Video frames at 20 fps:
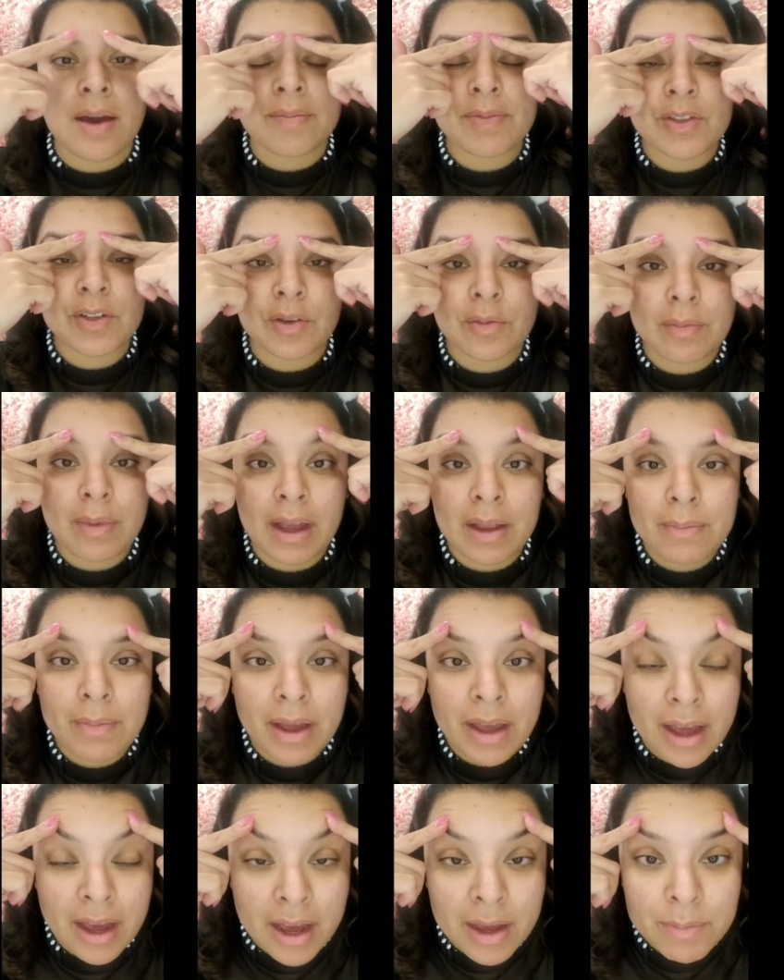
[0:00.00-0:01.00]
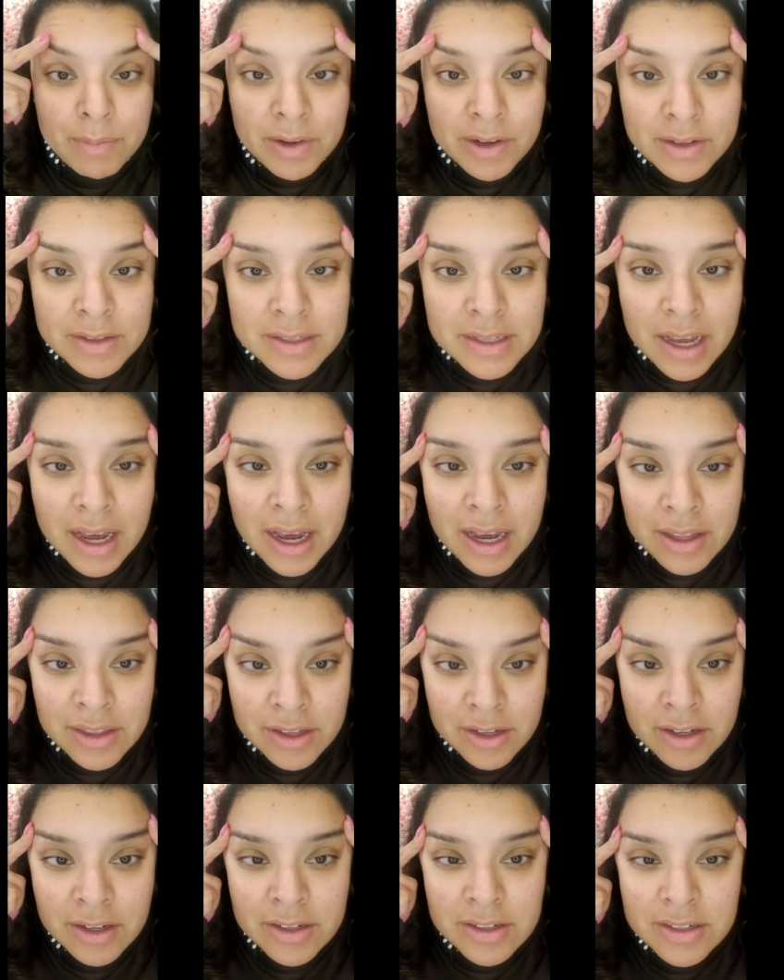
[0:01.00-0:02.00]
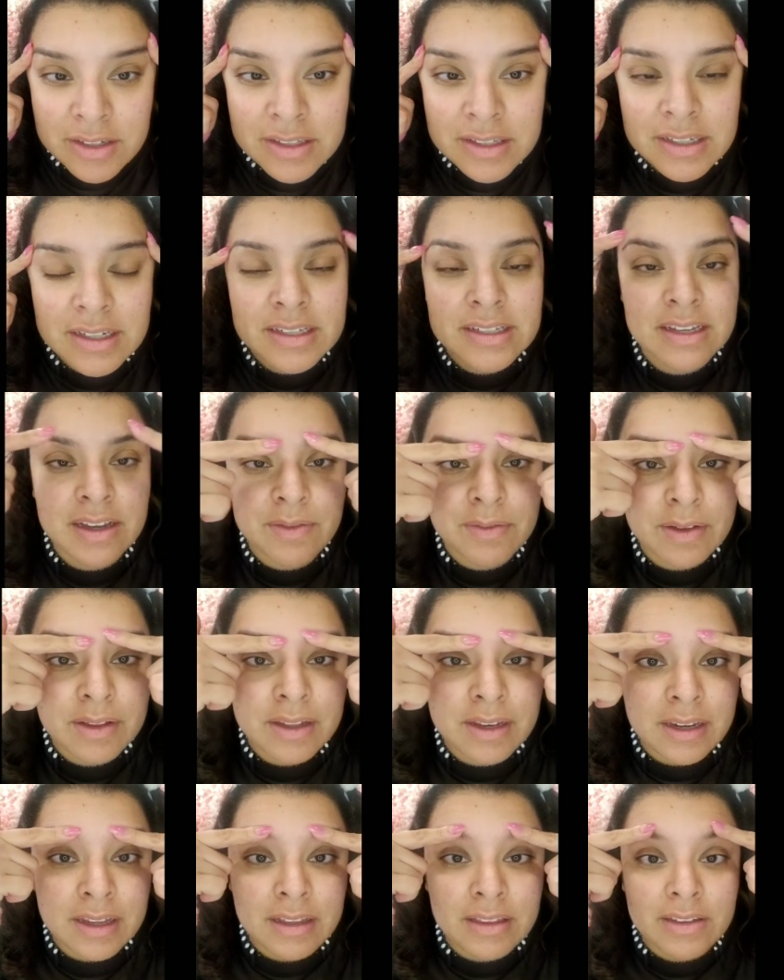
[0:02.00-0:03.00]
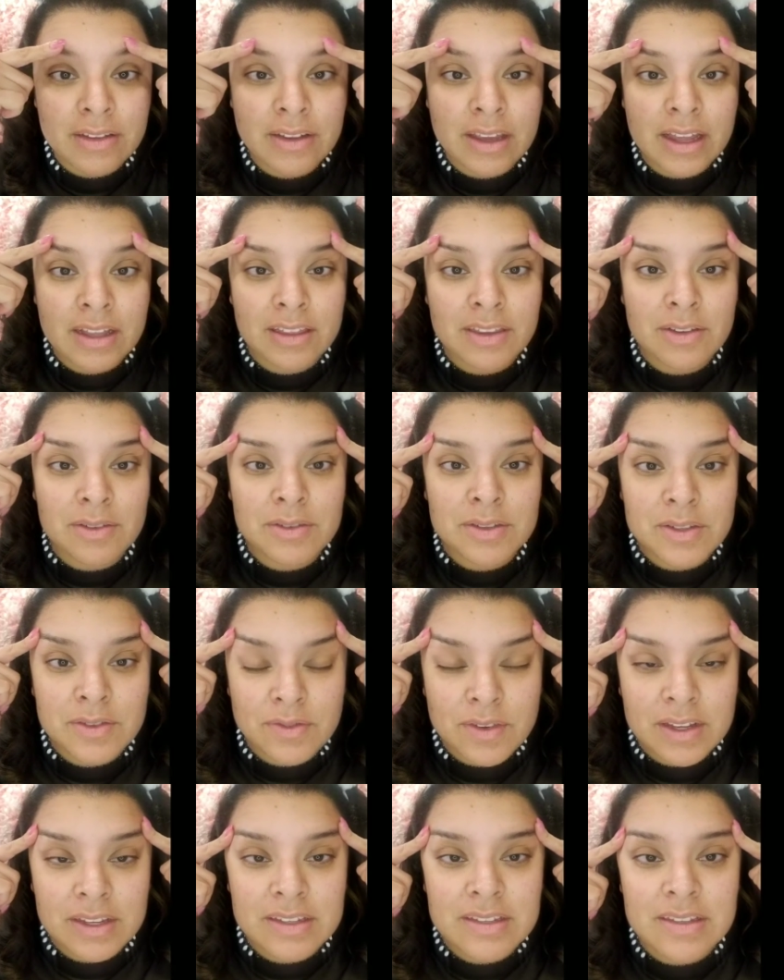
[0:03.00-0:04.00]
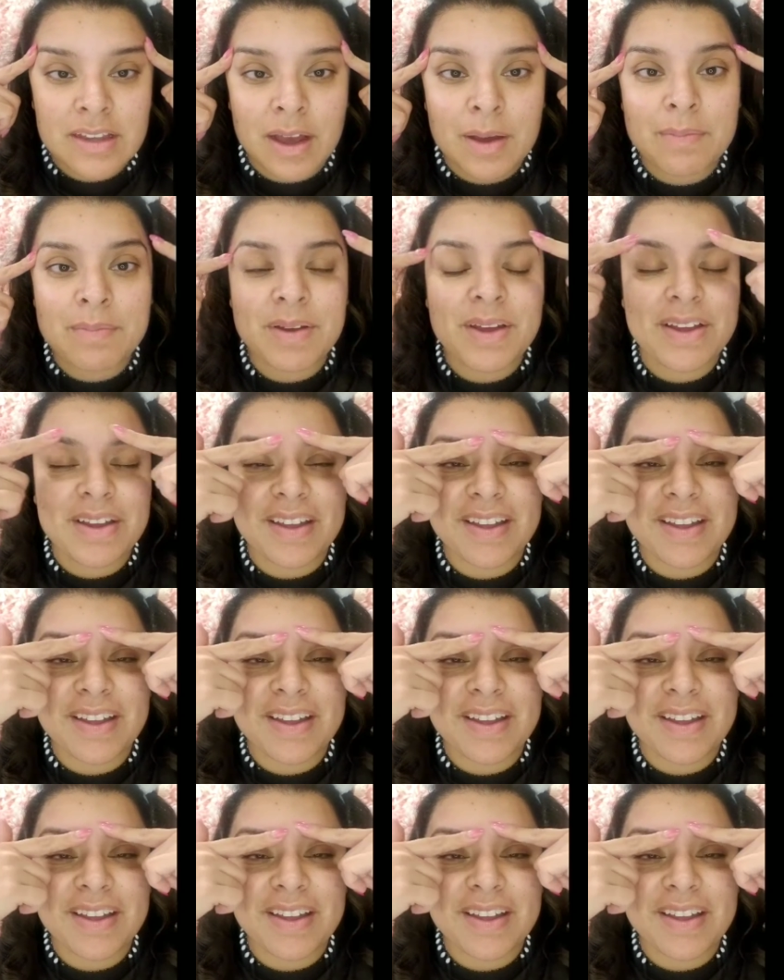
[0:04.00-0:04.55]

Don't mind my eyebrows either, just because I really need to get those fixed up.